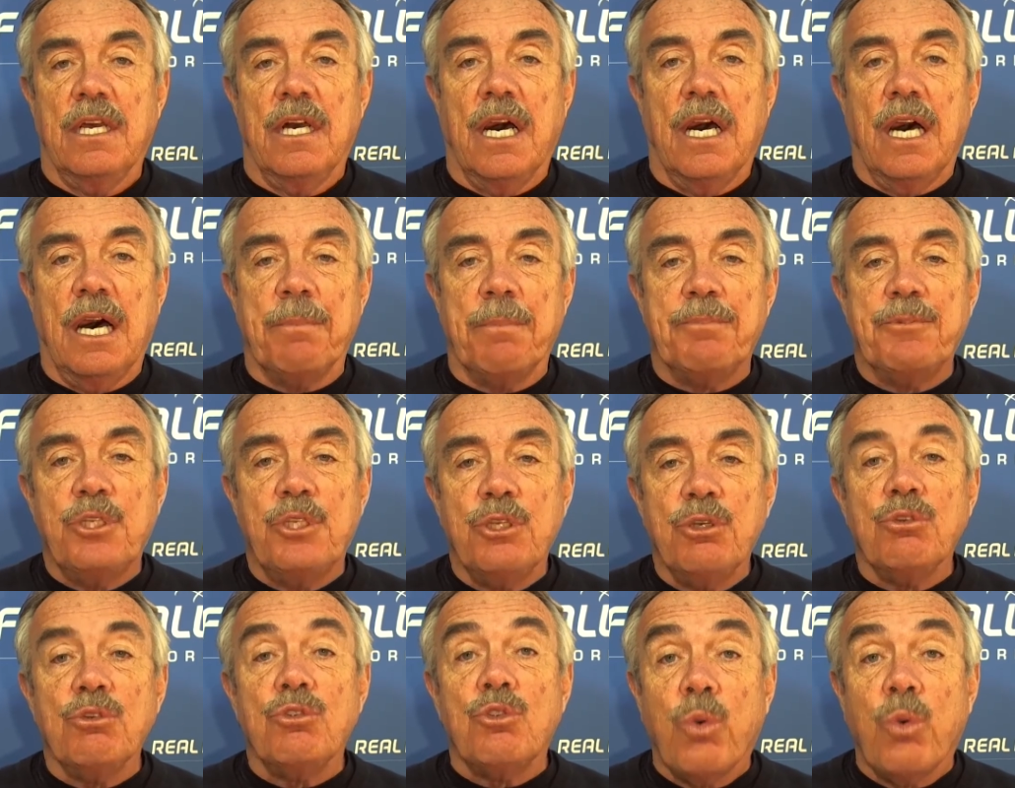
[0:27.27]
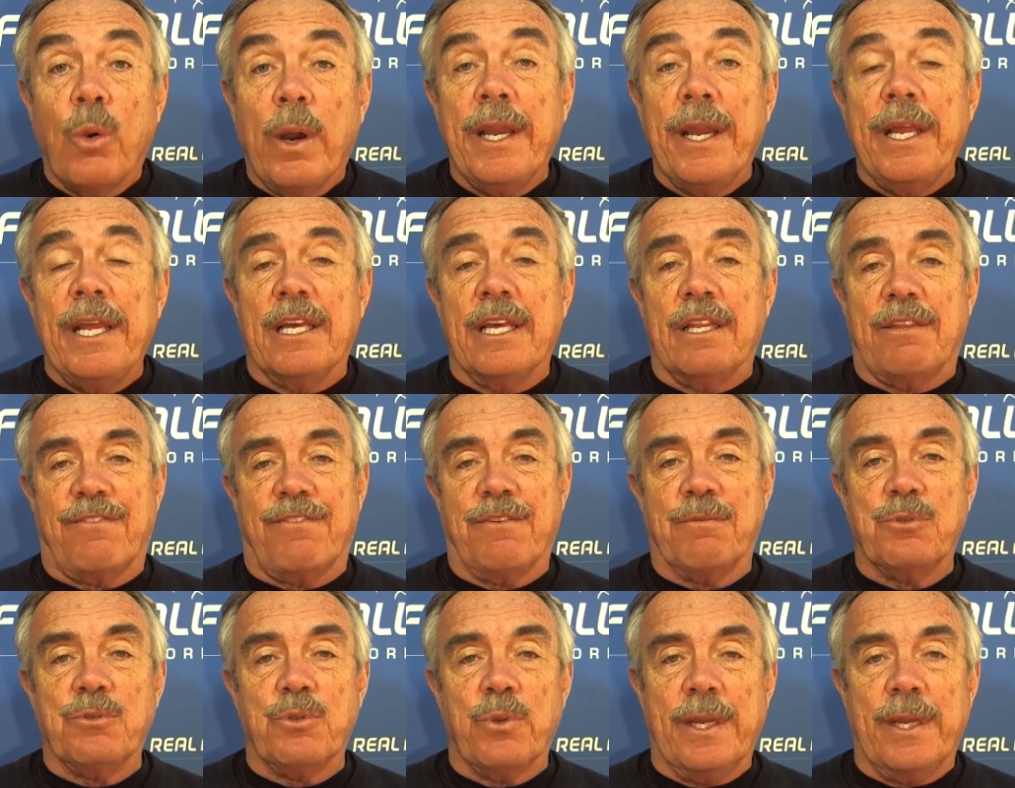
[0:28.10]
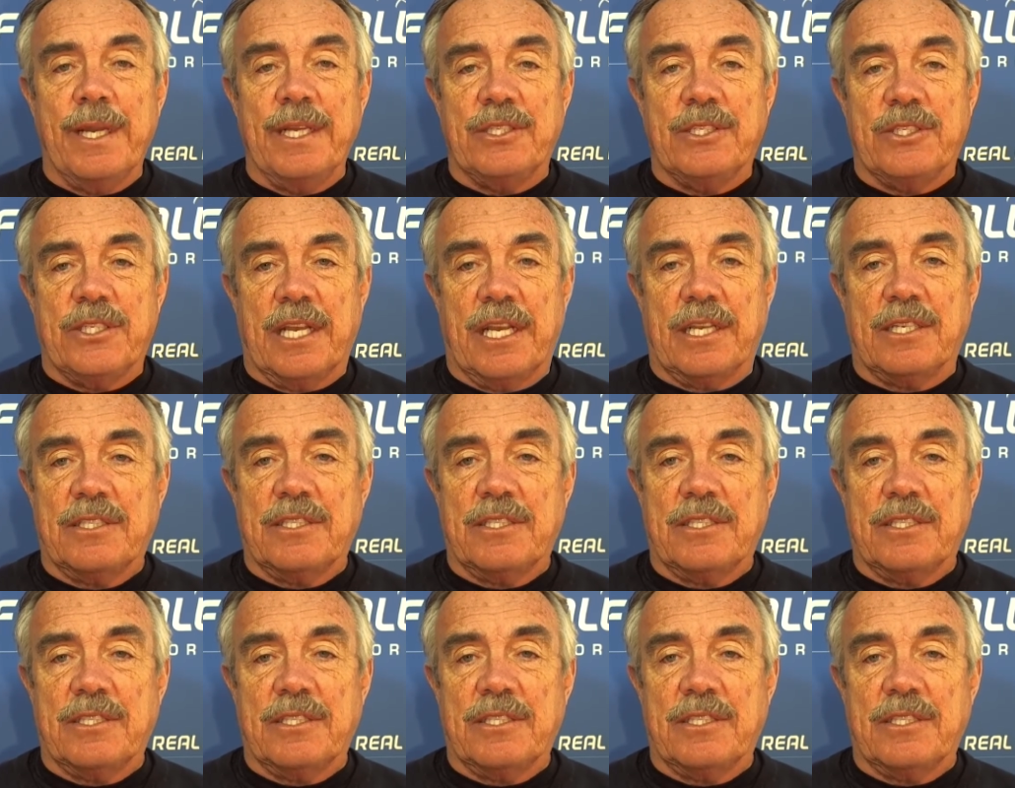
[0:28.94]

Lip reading: up to 20th from 26,